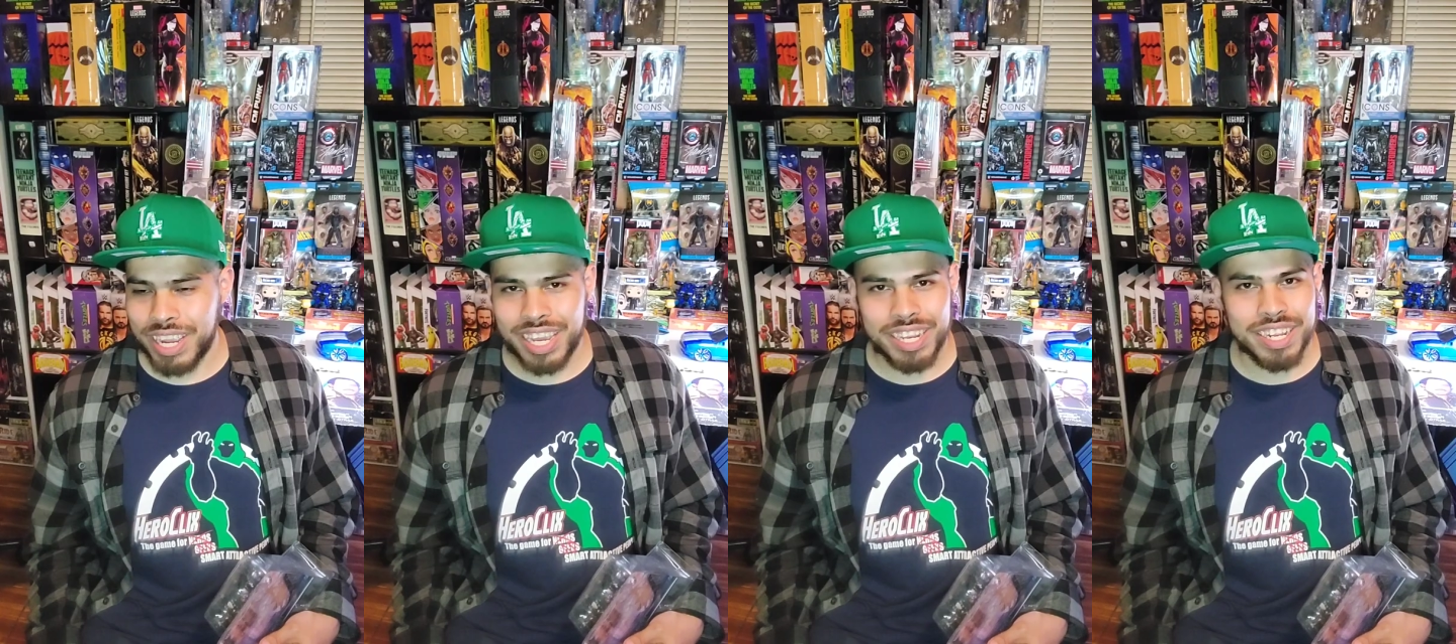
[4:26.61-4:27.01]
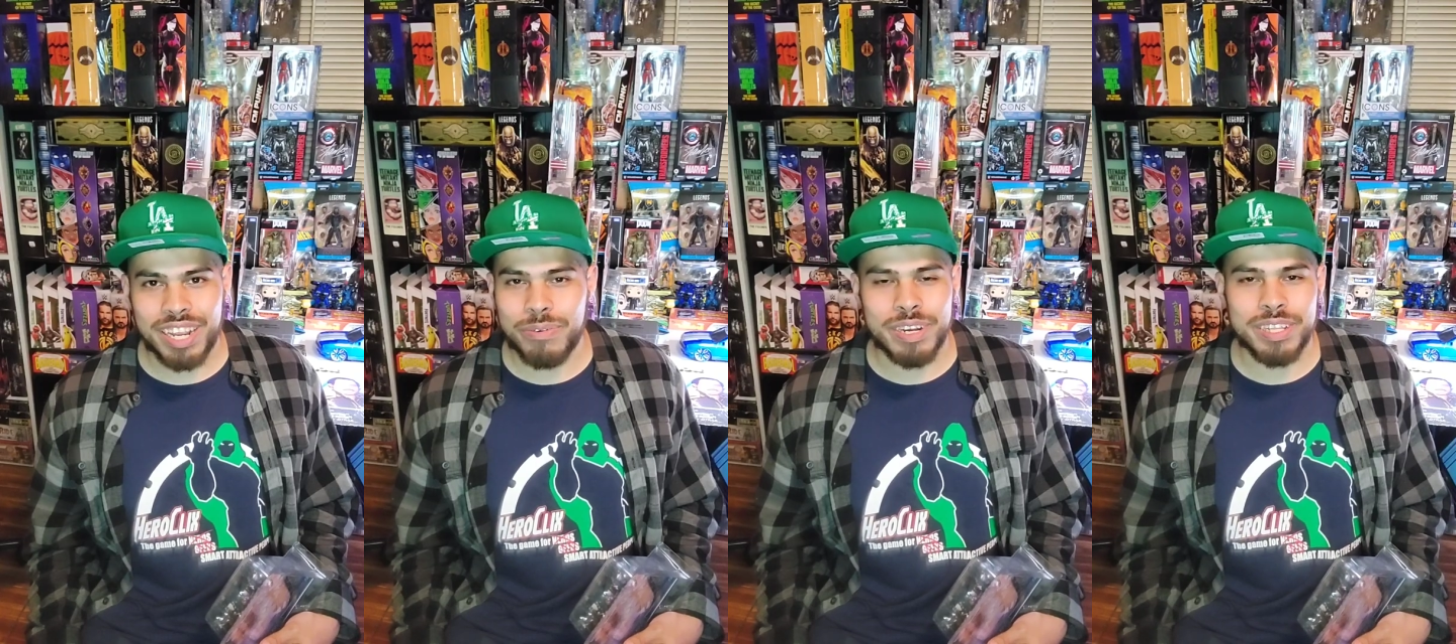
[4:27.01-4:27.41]
I
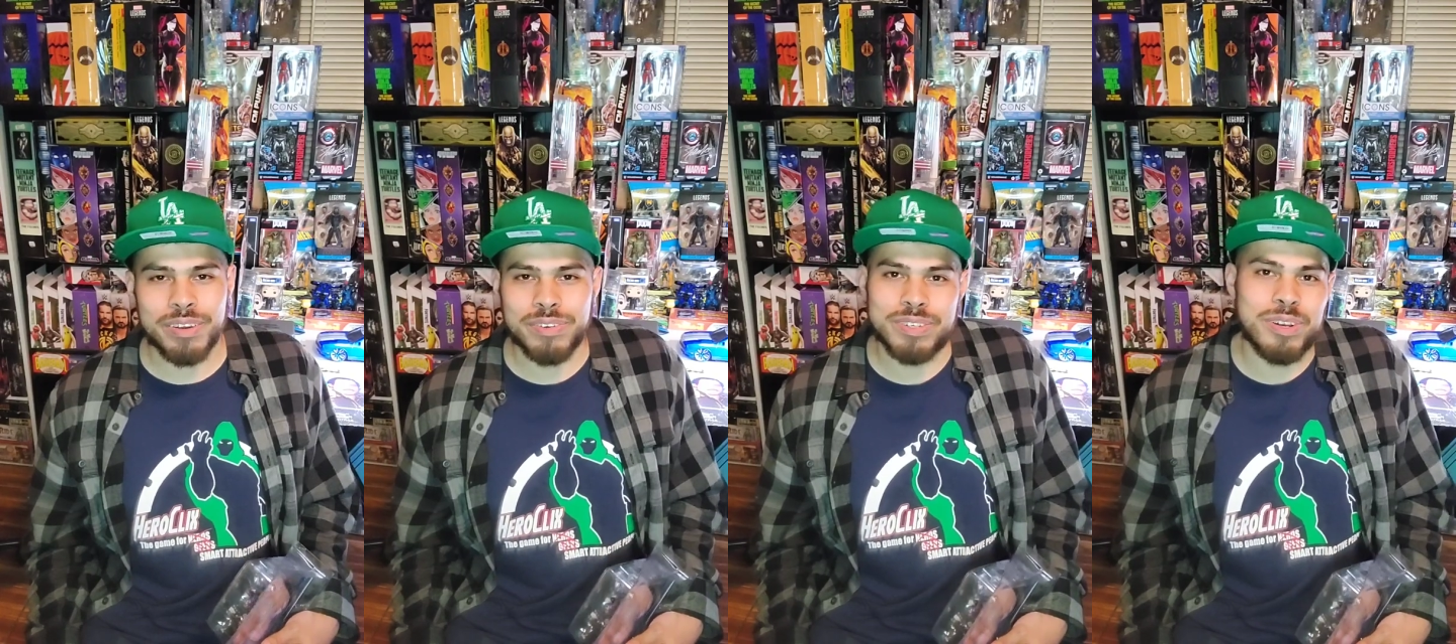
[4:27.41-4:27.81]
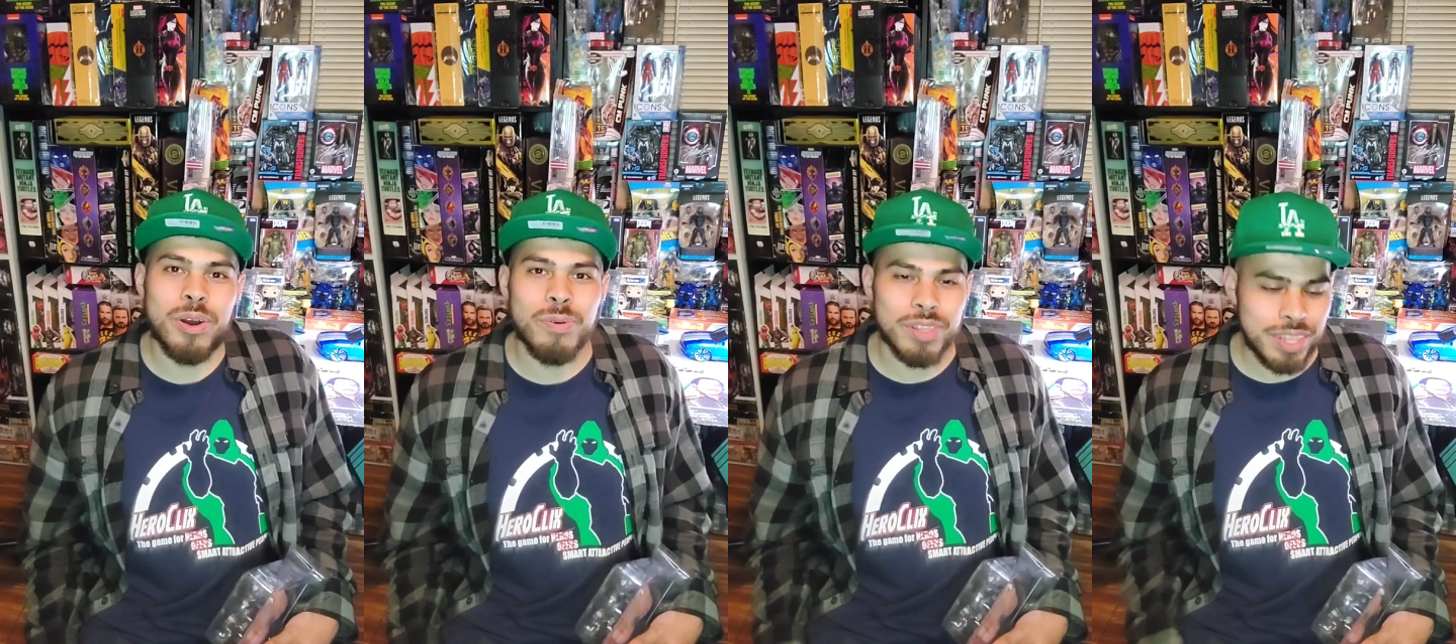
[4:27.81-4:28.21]
really don't
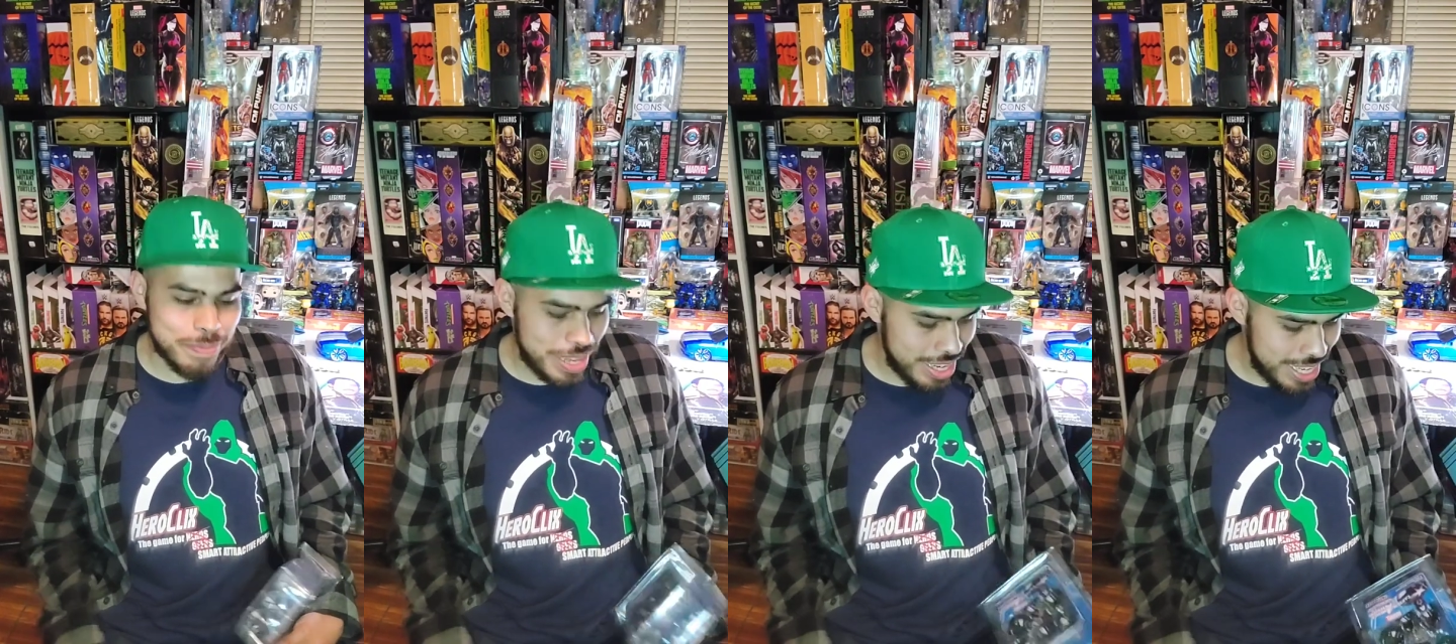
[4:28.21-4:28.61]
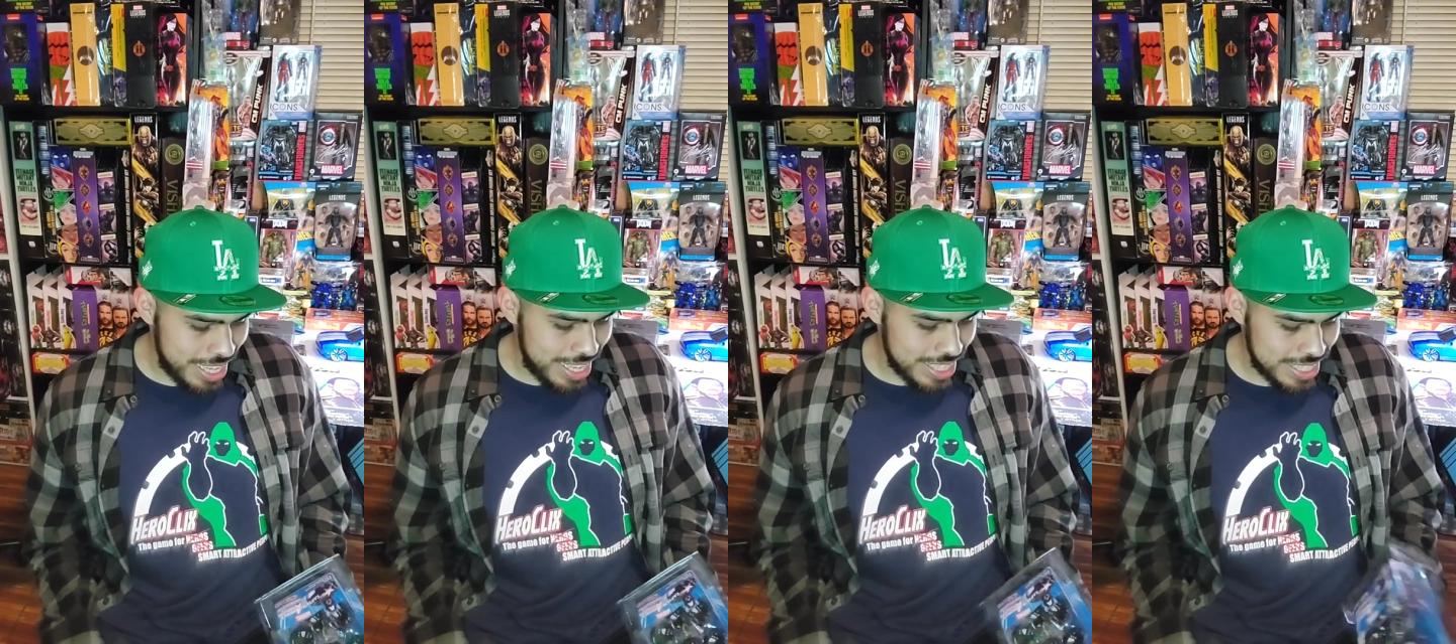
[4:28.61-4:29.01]
know what the meta
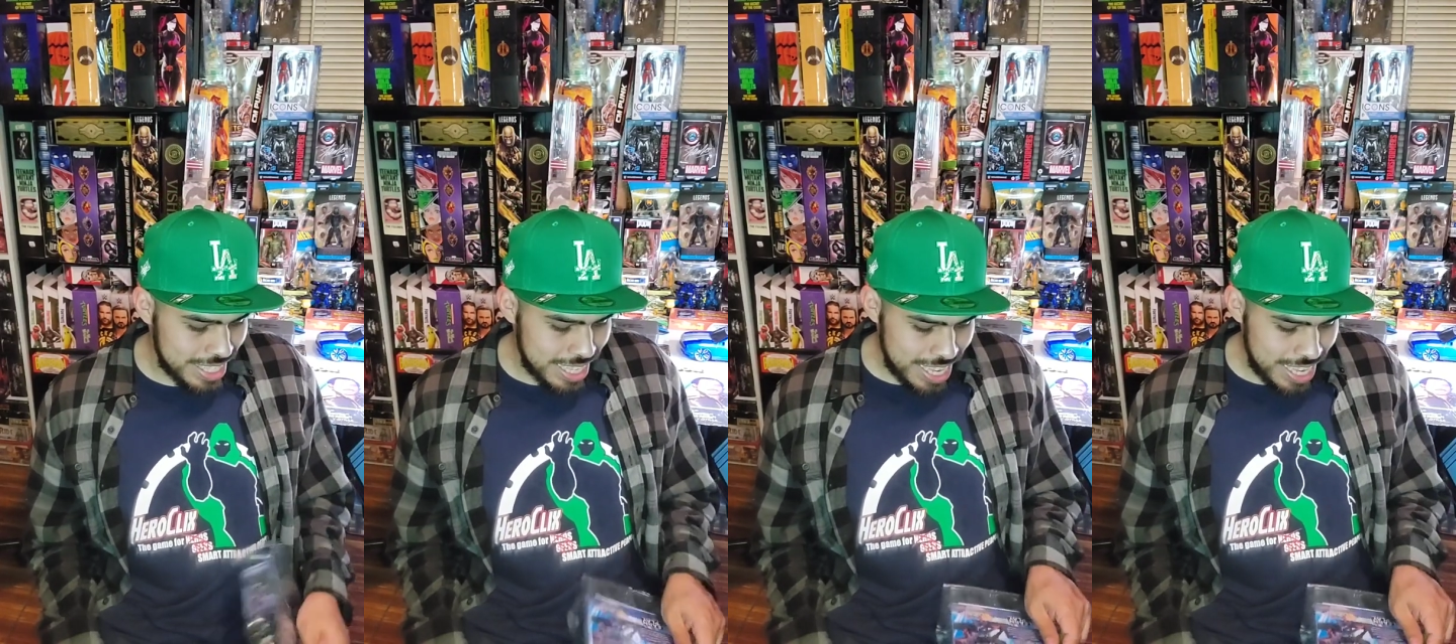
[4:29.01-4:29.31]
is.